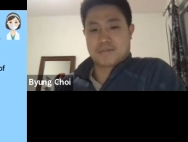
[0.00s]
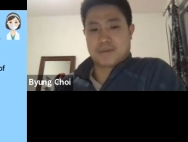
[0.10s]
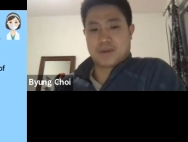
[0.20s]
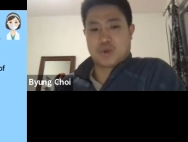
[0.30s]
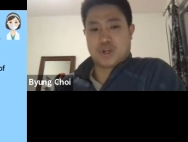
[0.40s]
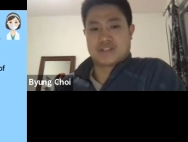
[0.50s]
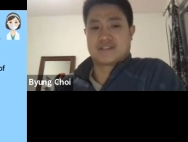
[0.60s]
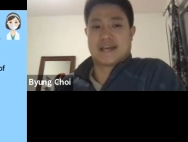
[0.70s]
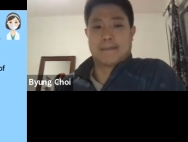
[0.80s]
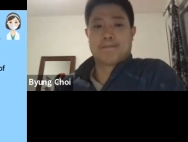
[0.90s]
Bit wordy
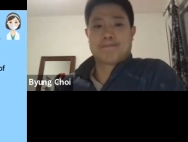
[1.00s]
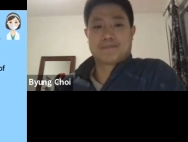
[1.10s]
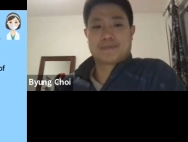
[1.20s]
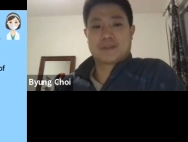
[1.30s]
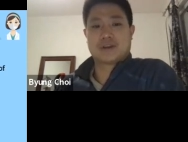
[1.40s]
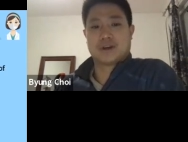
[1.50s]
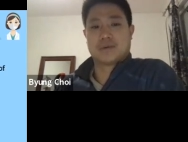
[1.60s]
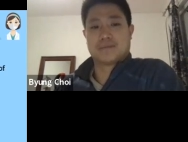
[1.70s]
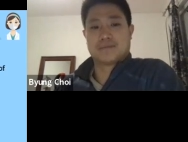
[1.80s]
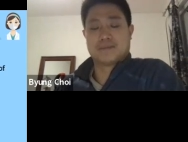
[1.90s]
stem. You
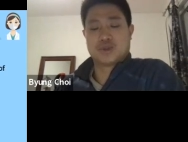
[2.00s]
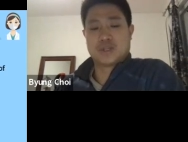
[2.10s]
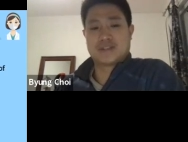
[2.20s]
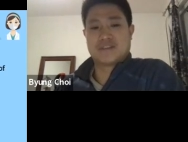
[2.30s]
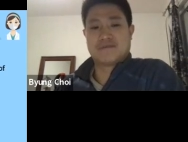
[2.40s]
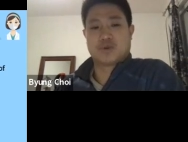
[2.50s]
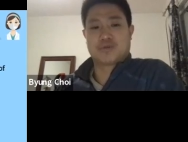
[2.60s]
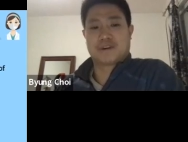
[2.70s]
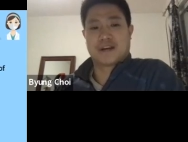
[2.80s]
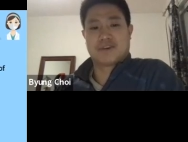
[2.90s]
got between
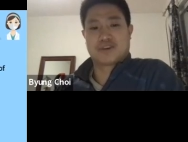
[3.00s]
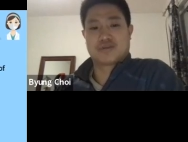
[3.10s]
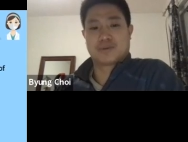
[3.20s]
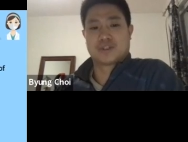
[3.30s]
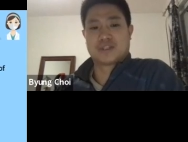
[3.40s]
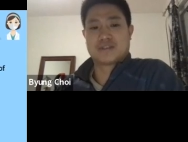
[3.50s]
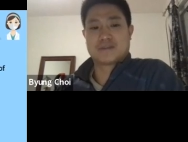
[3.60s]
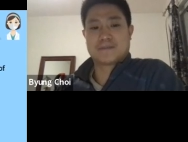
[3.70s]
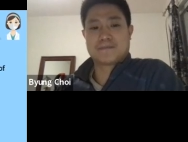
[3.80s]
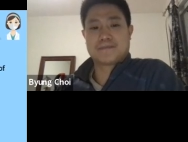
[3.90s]
T4-5 vertebral
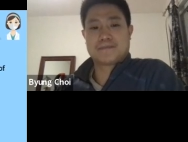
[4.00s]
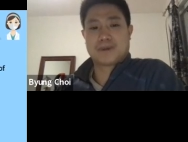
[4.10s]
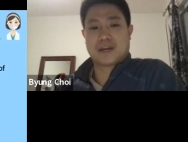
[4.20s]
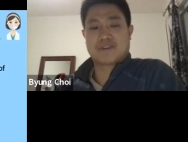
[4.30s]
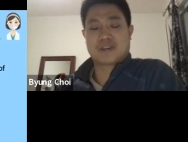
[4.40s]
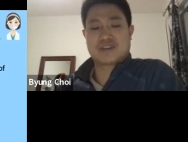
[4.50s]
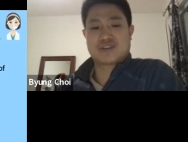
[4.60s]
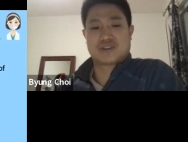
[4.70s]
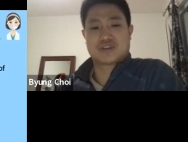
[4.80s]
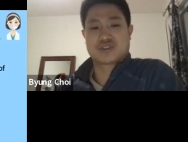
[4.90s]
bodies,
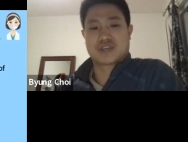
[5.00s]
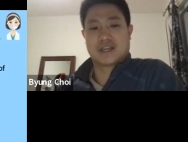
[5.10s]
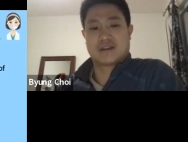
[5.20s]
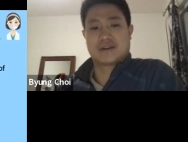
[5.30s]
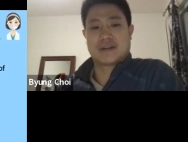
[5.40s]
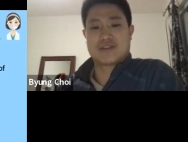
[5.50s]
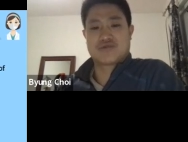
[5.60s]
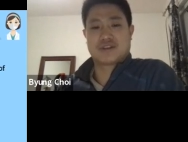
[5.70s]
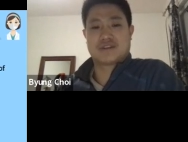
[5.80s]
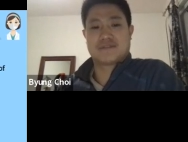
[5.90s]
bifurcation of the trachea,
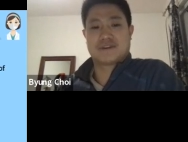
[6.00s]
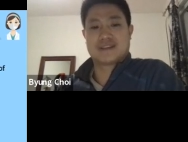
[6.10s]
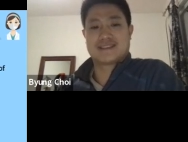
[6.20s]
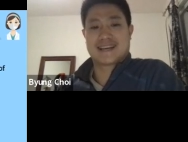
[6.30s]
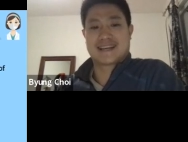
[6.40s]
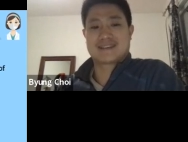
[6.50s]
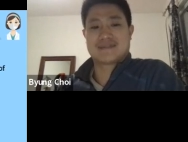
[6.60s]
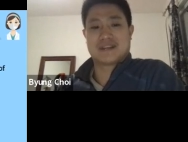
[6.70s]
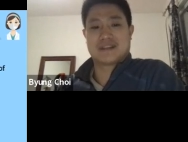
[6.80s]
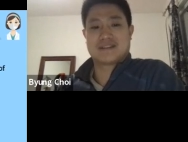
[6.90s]
entry of a zygous
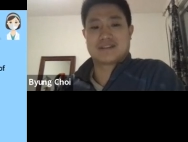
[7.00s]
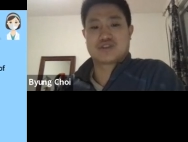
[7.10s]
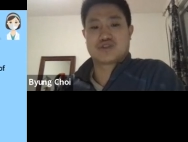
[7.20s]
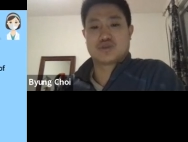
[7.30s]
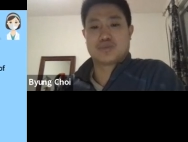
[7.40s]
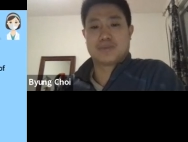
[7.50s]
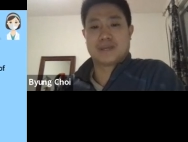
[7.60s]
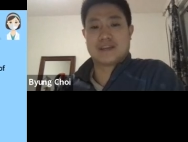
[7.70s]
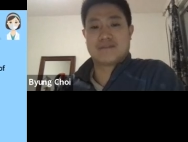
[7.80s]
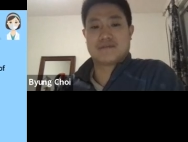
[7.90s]
vein into the
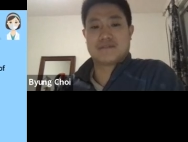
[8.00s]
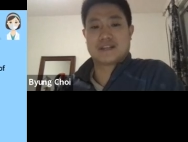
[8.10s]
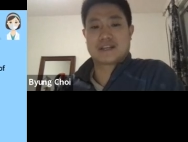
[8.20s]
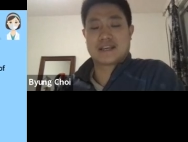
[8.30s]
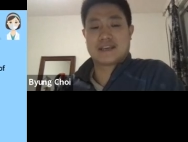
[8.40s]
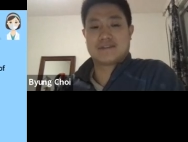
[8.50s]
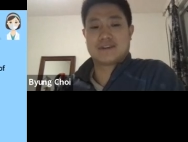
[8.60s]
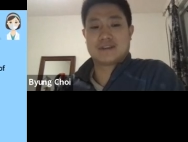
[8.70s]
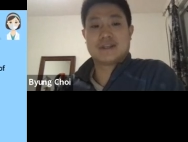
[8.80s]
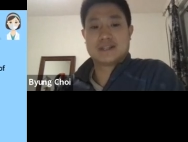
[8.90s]
superior vena
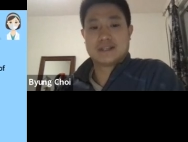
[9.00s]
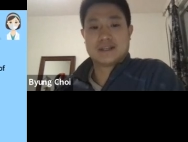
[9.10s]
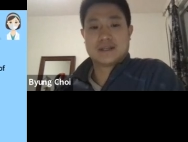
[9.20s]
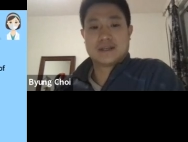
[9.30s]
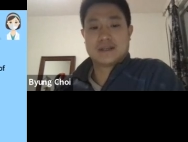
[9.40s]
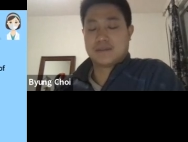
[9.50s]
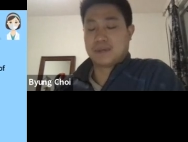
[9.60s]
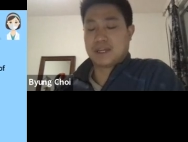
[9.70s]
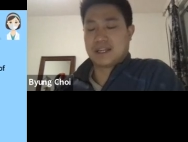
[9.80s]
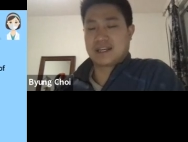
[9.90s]
cava, the
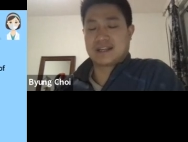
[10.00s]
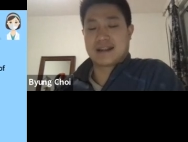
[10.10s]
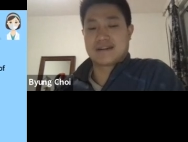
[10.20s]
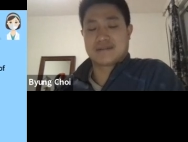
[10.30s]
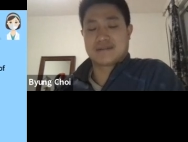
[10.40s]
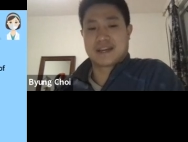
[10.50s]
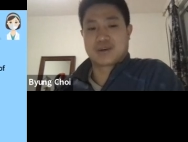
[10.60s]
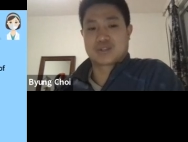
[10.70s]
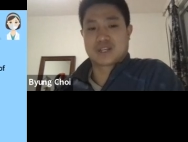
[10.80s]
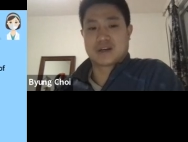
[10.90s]
beginning and end of the
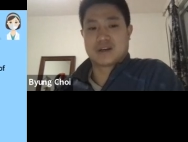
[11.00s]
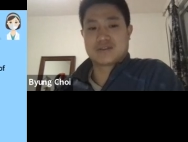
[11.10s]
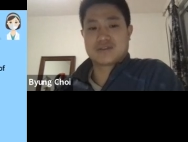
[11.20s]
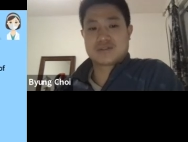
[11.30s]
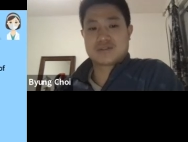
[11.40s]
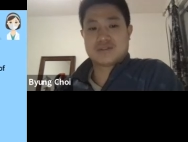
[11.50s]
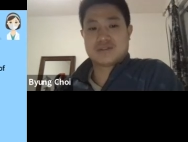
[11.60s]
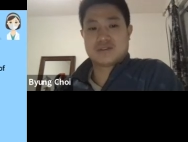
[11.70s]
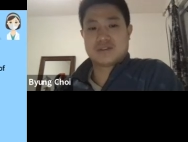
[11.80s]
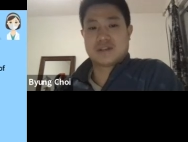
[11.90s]
aortic arch,
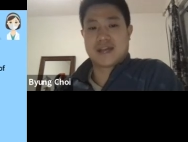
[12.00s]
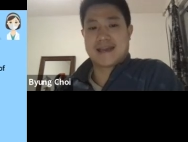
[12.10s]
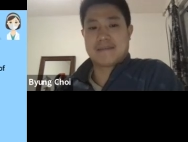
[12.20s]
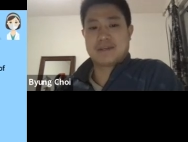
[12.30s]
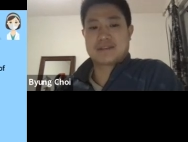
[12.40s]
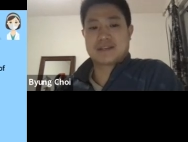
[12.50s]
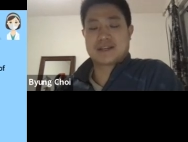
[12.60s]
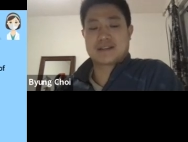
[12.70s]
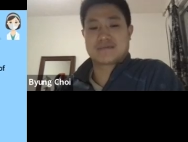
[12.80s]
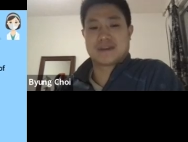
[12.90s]
and the
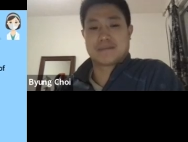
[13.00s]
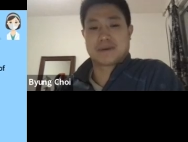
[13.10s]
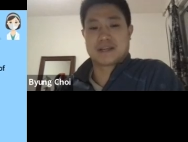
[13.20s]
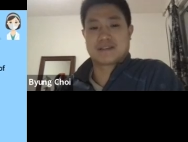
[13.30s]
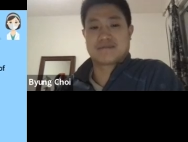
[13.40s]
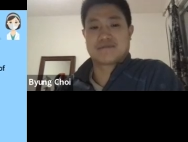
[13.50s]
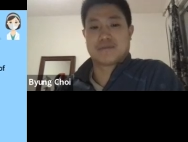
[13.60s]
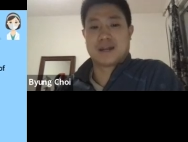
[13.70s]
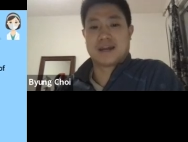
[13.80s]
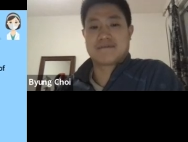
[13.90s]
hemiazygous vein passing
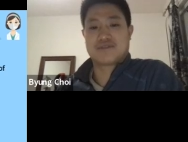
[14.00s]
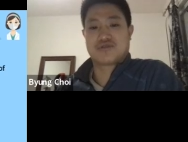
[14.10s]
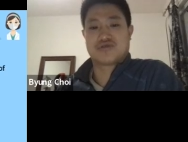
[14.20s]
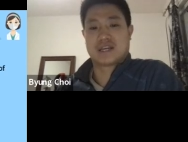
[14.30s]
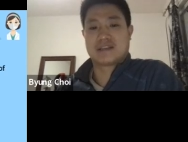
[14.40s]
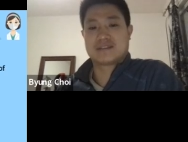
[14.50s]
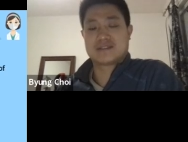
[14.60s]
from left to right